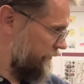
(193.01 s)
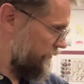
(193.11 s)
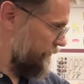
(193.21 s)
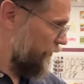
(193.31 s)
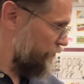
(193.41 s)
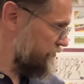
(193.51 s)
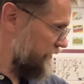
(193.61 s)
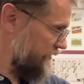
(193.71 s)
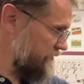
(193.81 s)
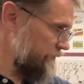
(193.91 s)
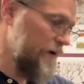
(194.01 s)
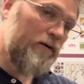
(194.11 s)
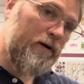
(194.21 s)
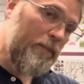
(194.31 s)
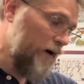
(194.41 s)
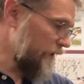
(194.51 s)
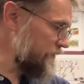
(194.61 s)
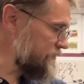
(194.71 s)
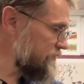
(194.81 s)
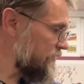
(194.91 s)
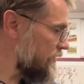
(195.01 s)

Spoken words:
on both sides of the battery box.